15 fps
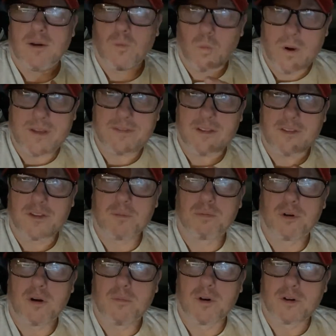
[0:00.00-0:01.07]
with the
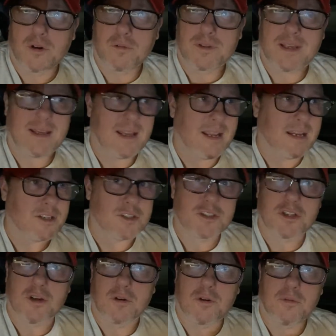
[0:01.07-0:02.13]
promo code Kane.
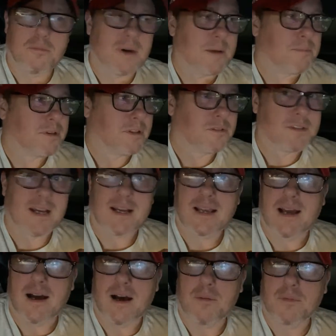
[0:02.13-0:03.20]
Just go to
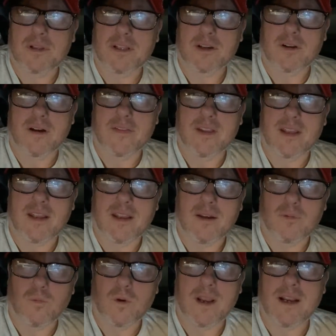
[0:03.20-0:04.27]
MyPillow.com, click on
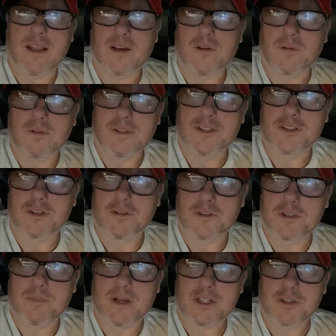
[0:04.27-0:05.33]
the radio
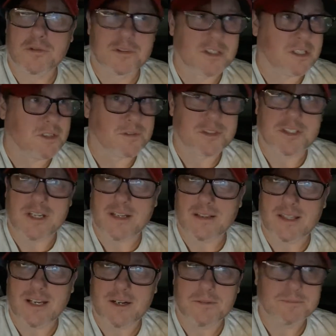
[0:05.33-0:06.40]
listener specials, and you'll see
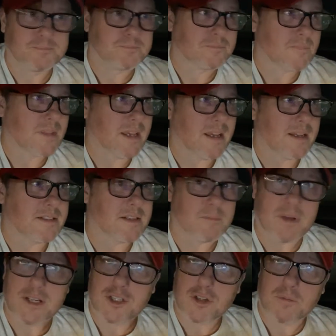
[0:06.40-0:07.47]
it there. And
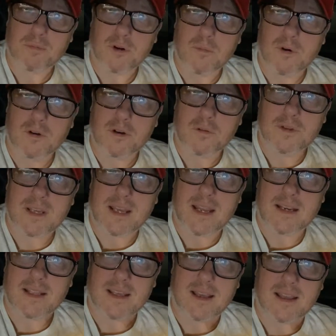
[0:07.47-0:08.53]
make sure promo code
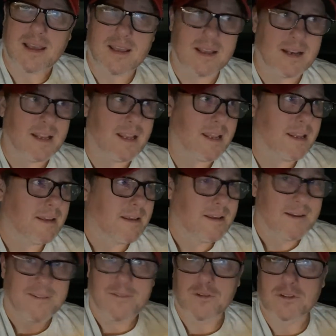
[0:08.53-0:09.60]
Kane, K-A-N-E.
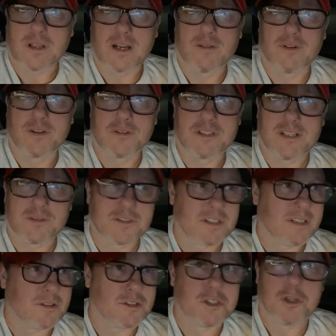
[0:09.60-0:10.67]
There's a lot of other deals
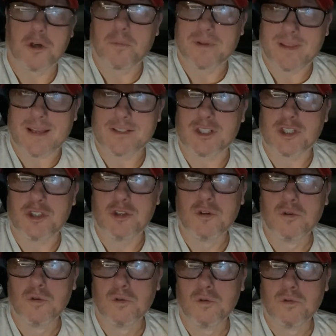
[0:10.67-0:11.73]
there too, but that's a
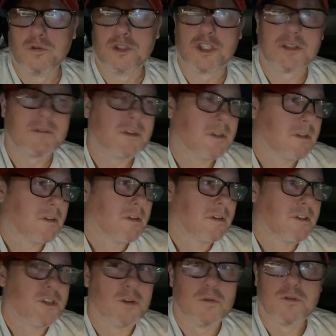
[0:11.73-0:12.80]
huge,
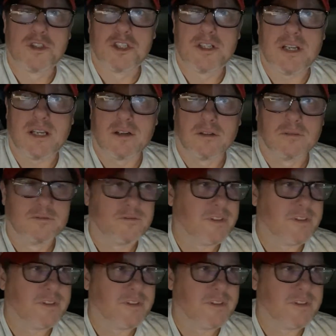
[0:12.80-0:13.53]
huge deal.